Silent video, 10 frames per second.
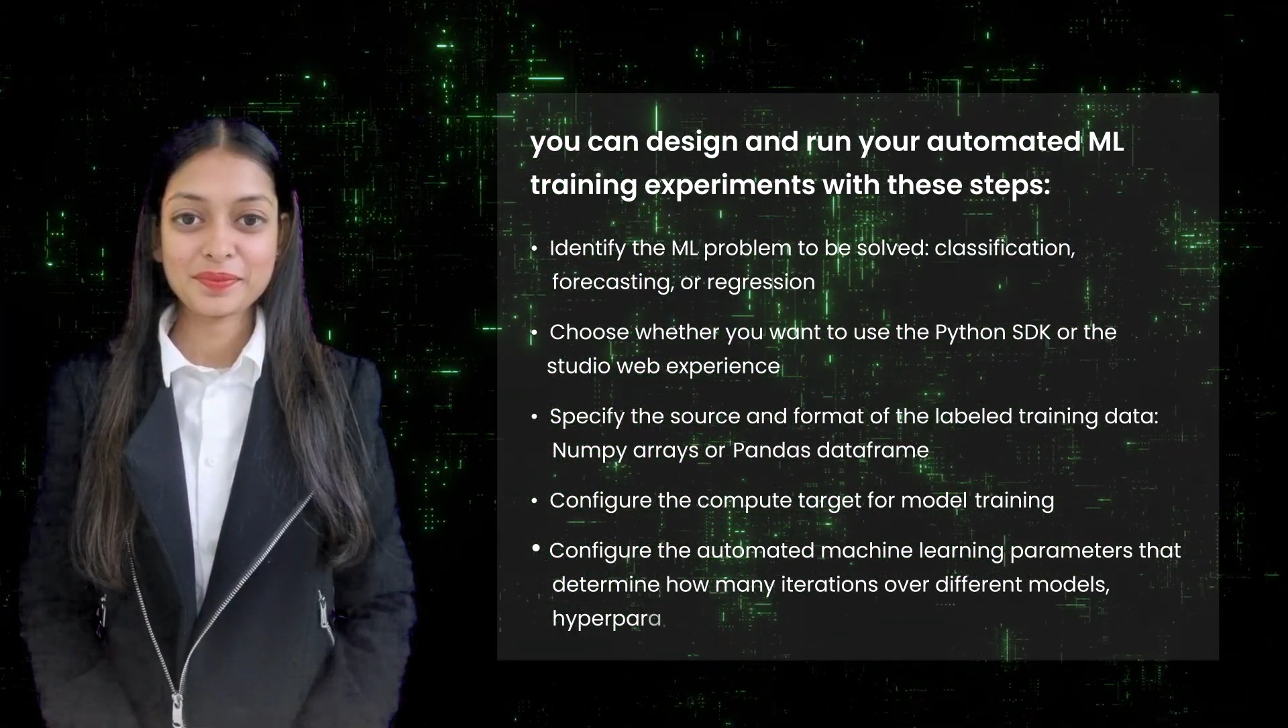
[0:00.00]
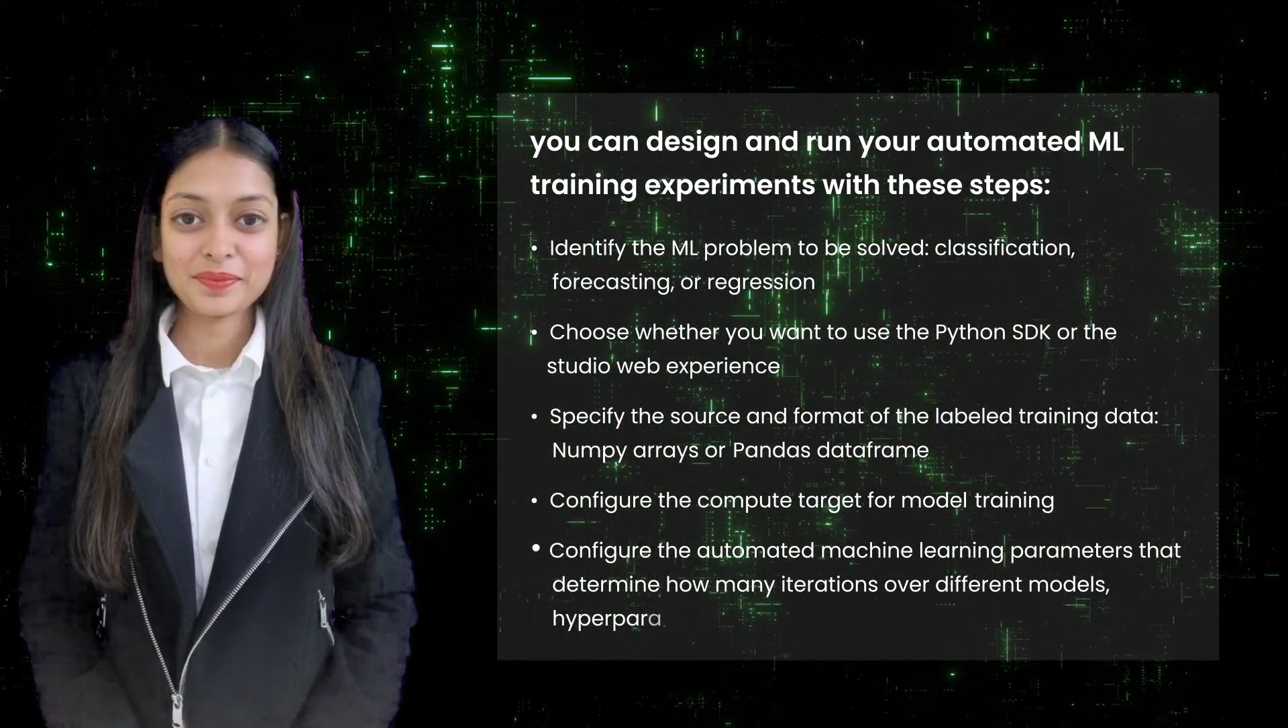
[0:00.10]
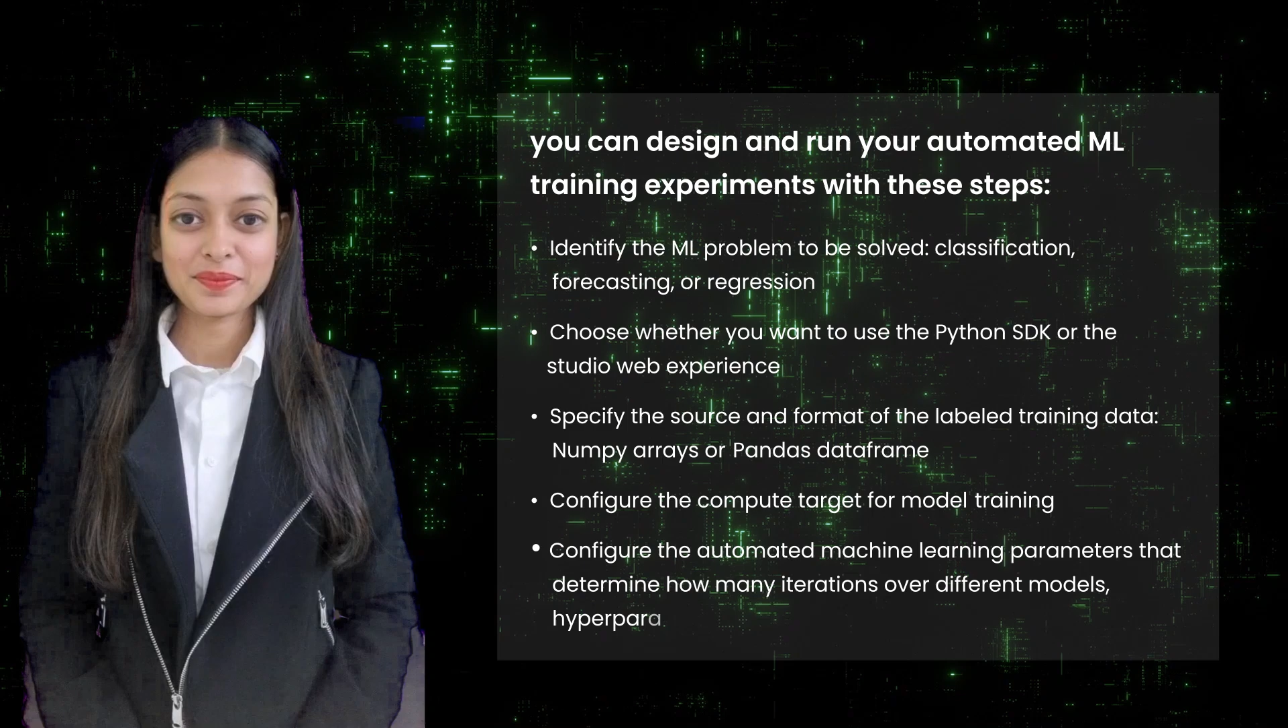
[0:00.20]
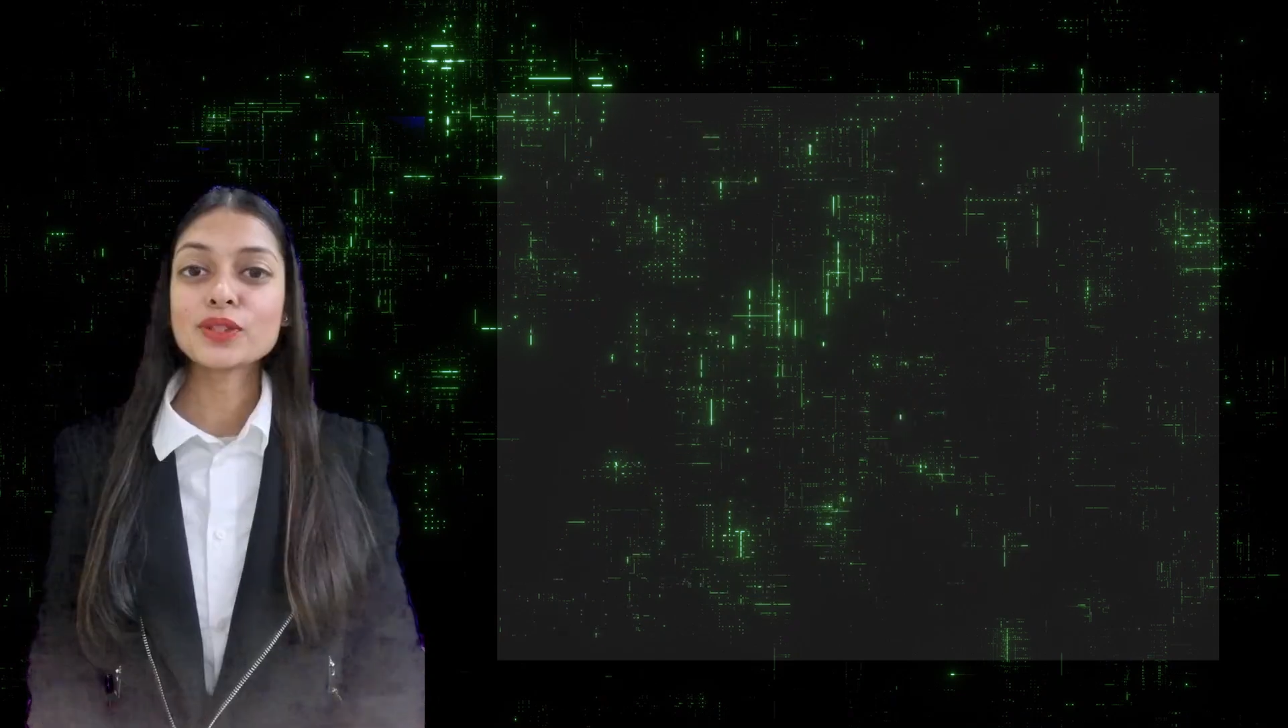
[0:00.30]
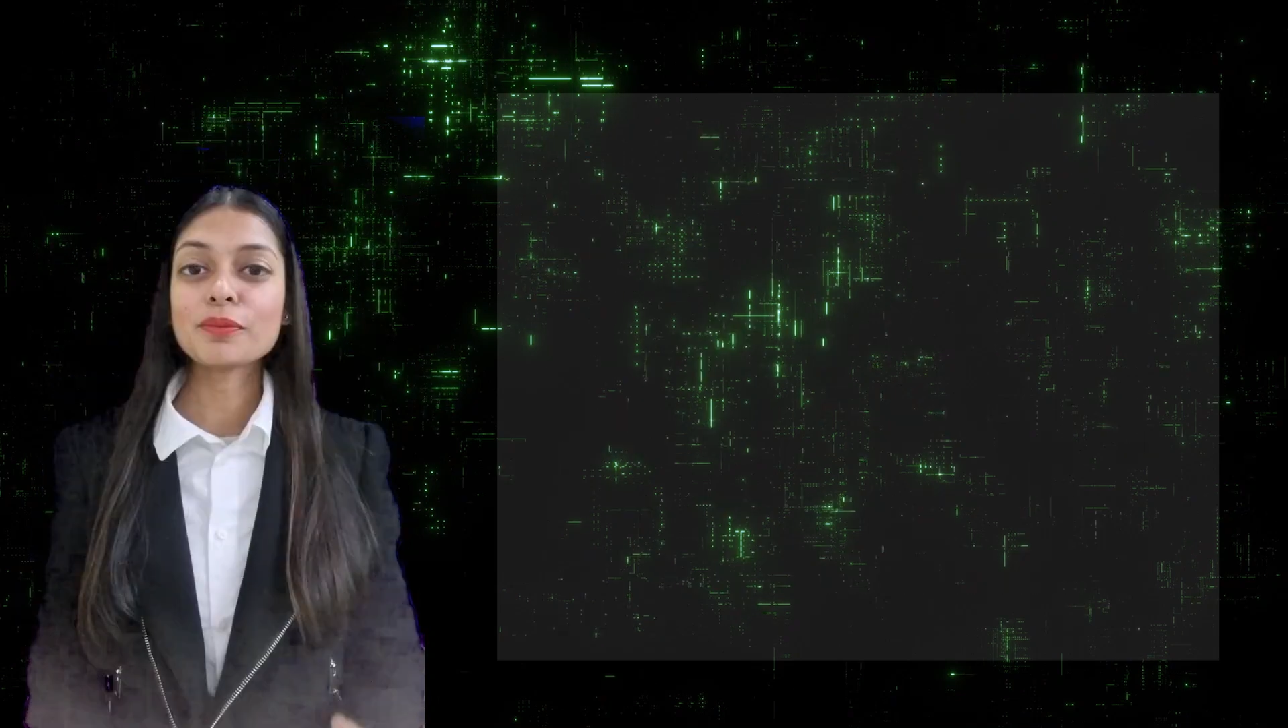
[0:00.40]

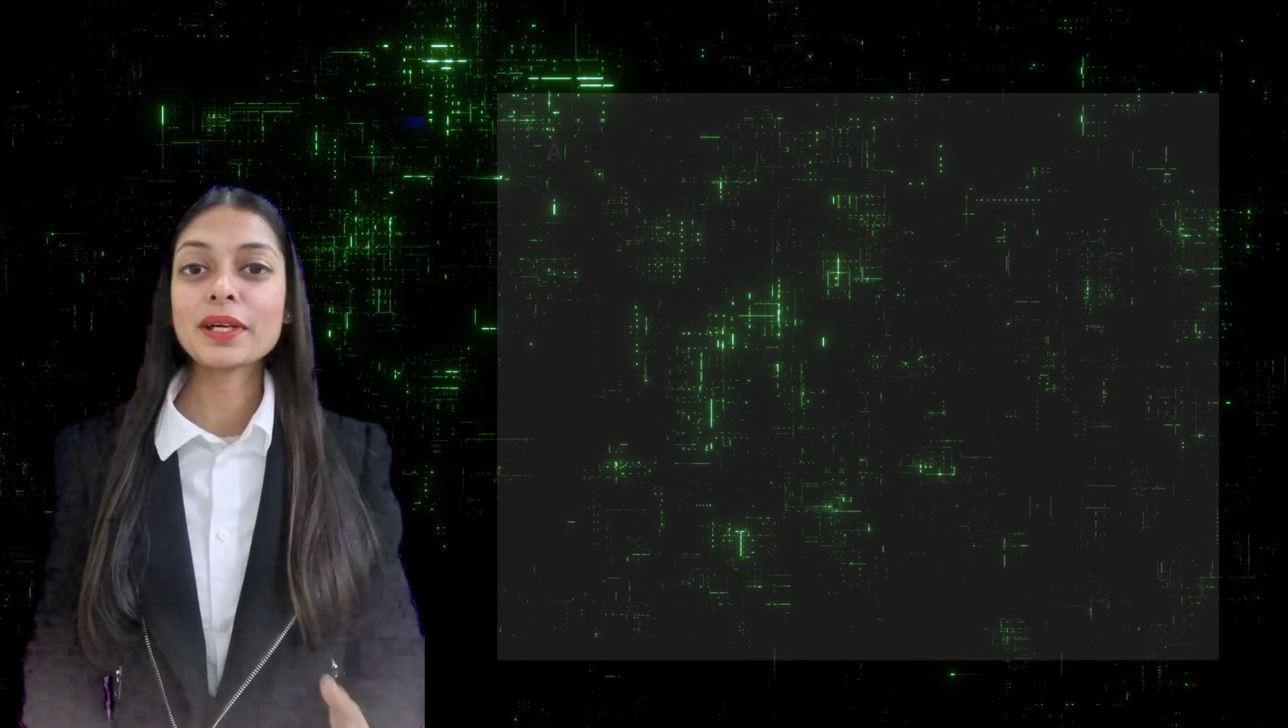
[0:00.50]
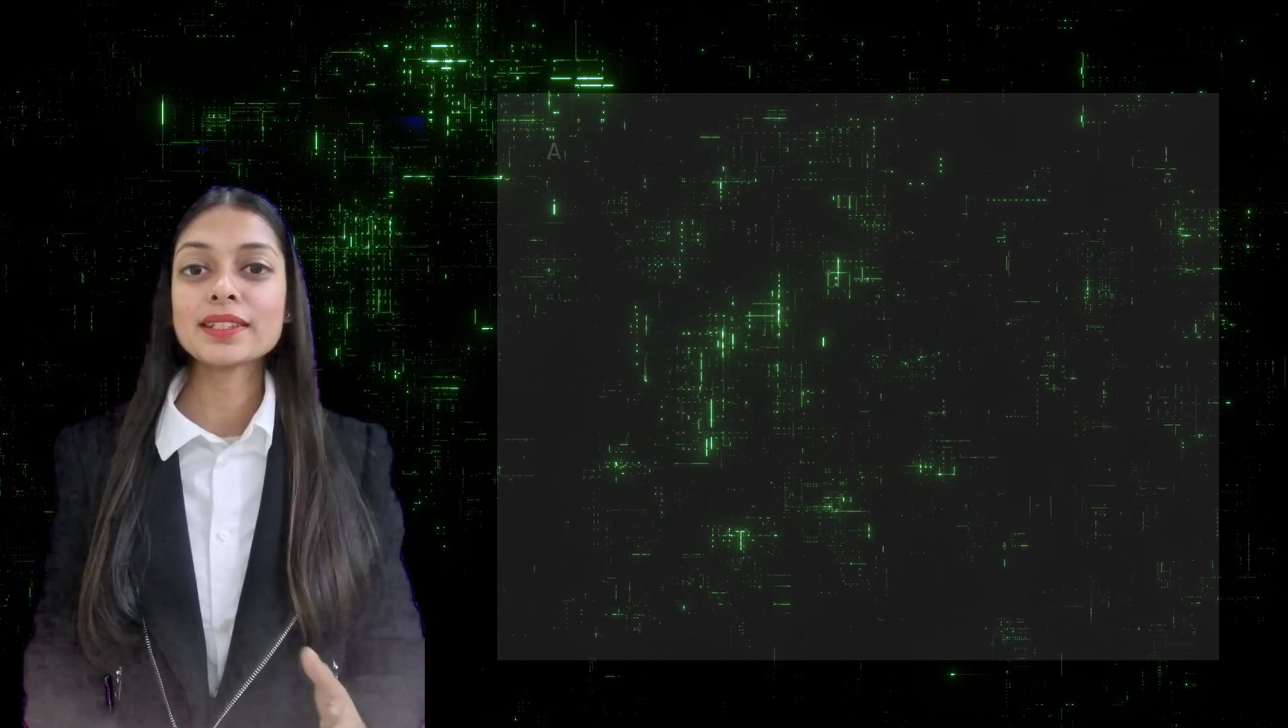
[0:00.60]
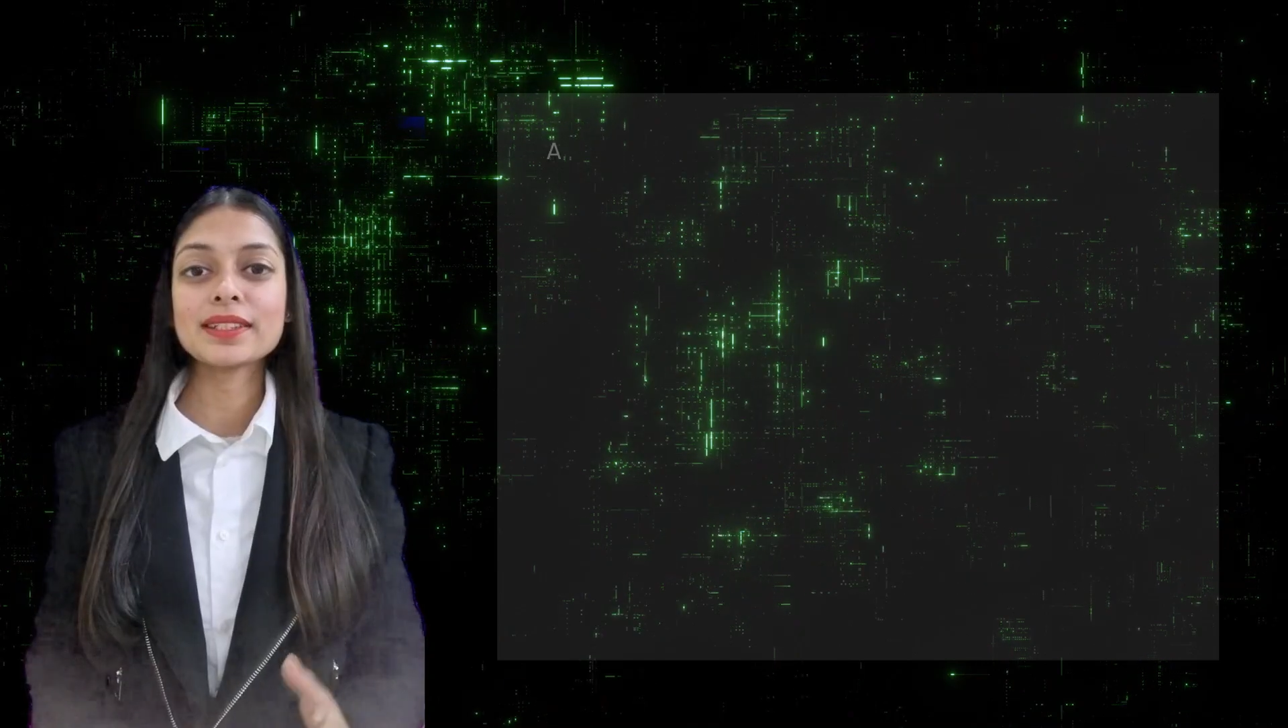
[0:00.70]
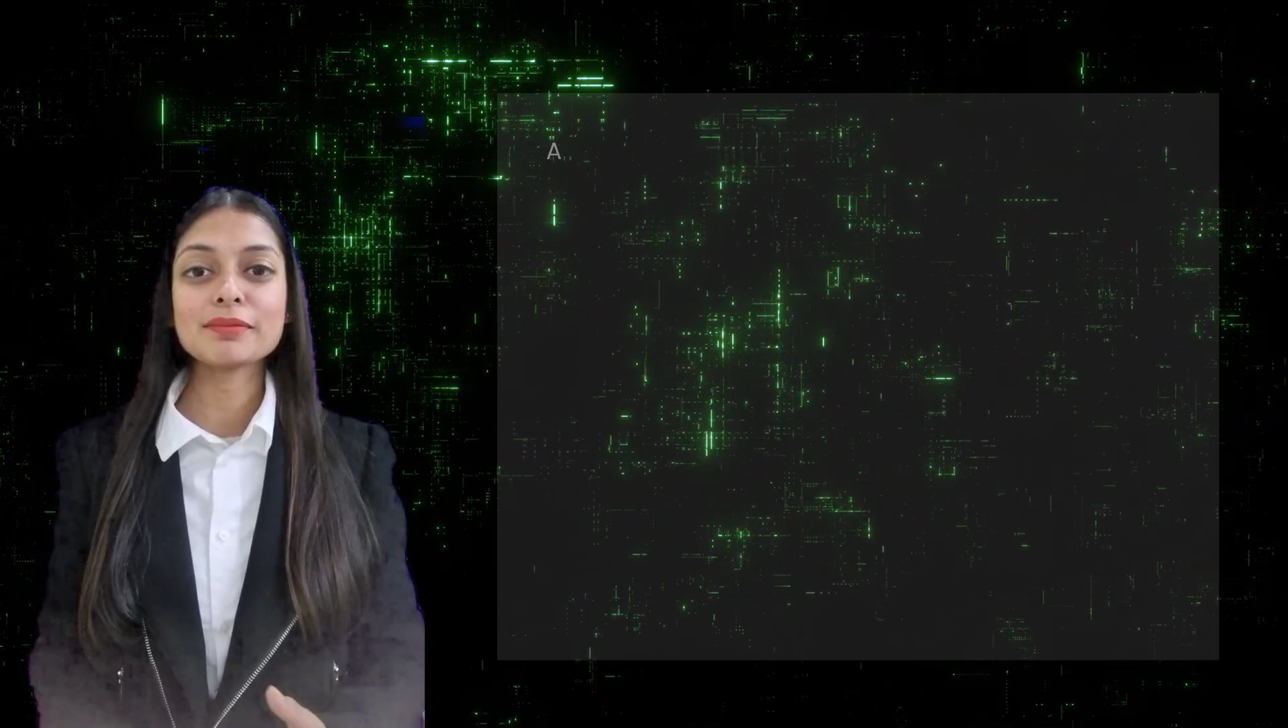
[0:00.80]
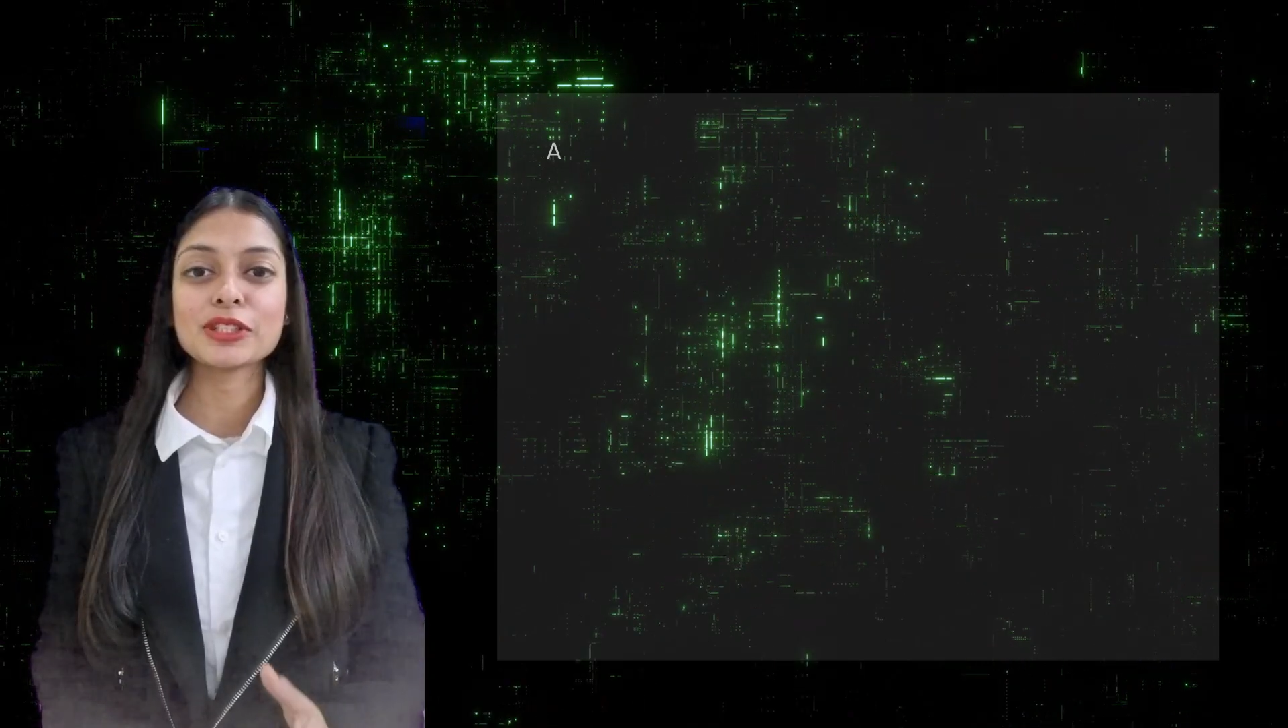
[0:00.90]
Automated